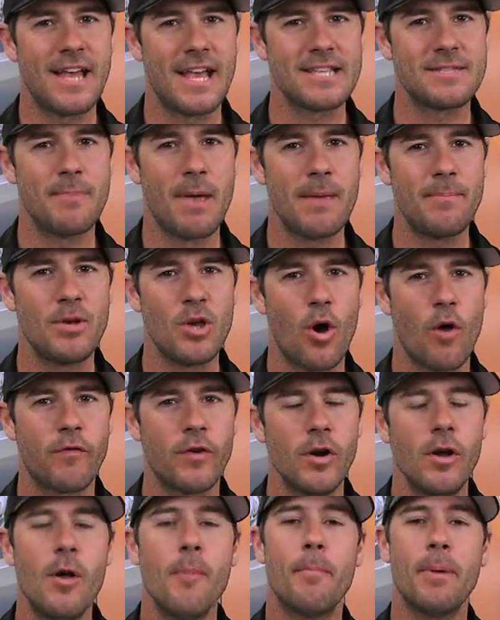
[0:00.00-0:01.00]
days may be
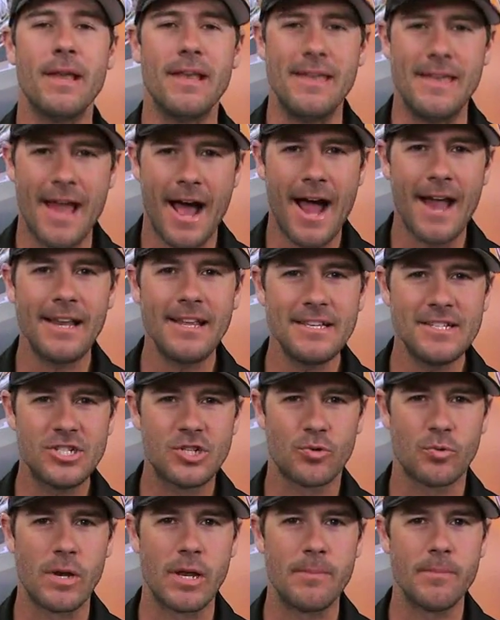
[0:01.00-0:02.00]
over, but not his
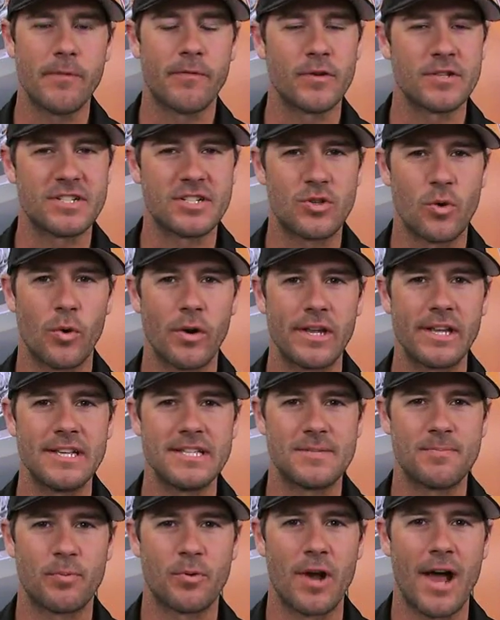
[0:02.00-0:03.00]
dream of restoring
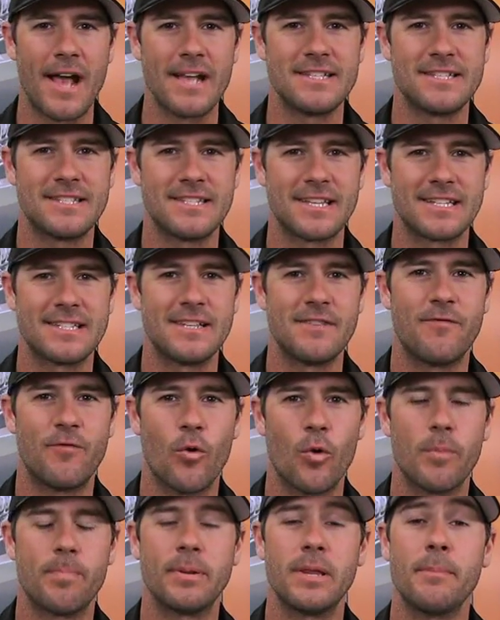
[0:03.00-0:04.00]
his prized
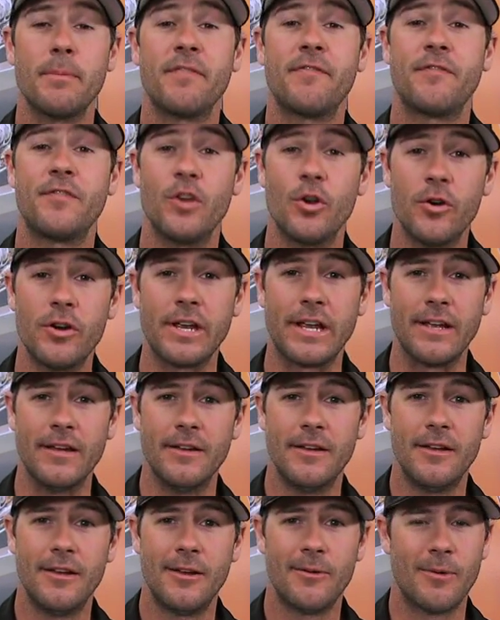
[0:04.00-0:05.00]
64 Plymouth Fury.
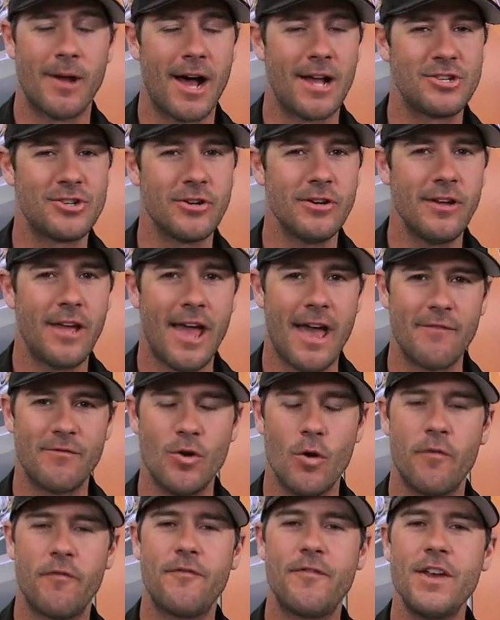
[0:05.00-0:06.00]
Roger, have
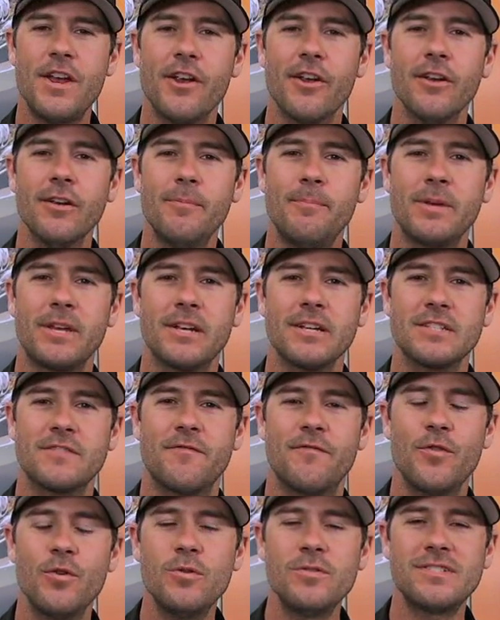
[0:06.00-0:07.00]
no fear because
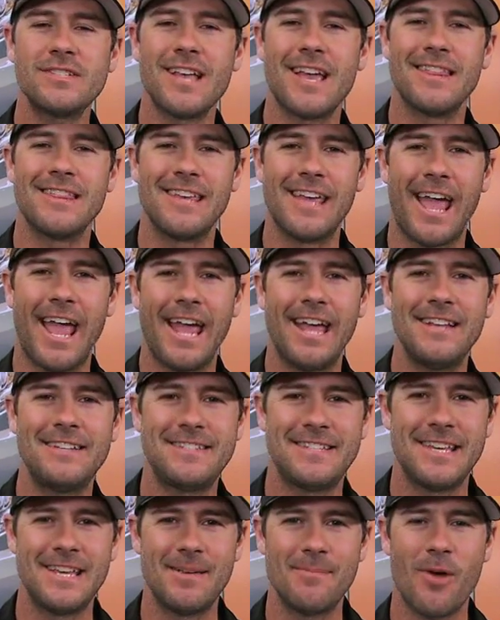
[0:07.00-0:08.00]
Foose and the A
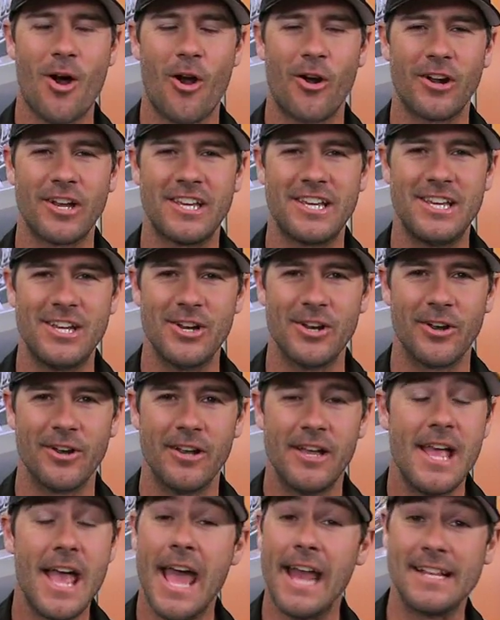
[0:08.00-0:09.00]
team are here.
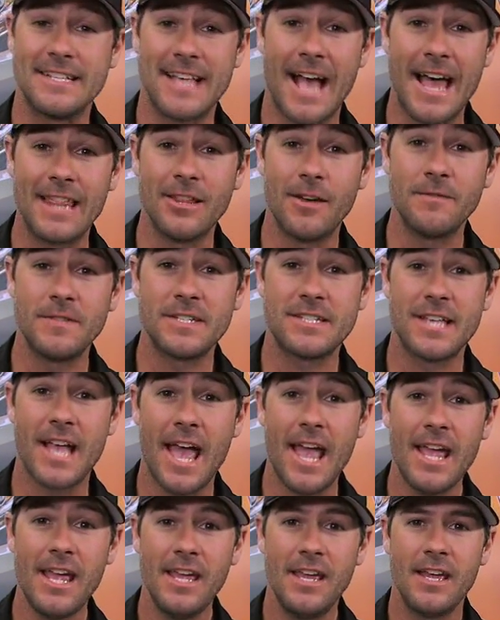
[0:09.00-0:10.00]
And as I love to
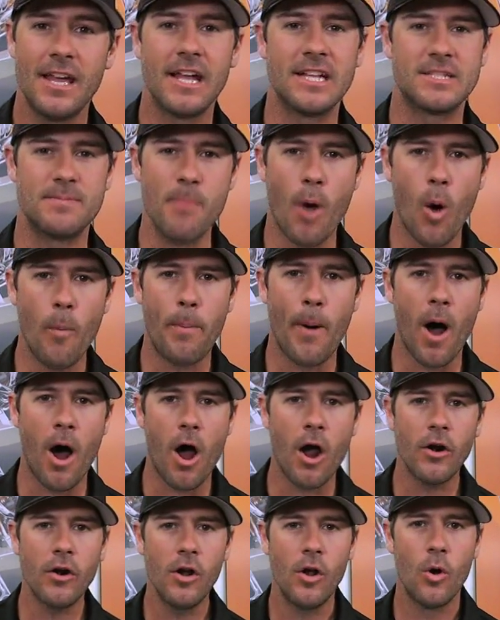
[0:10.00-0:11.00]
say, it's
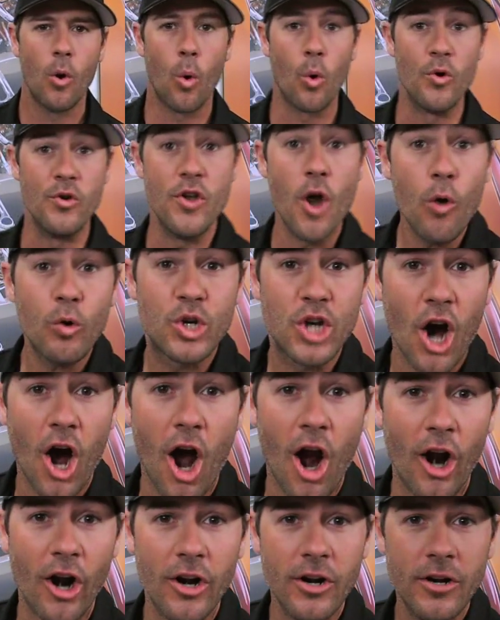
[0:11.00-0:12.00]
Mopar or no car.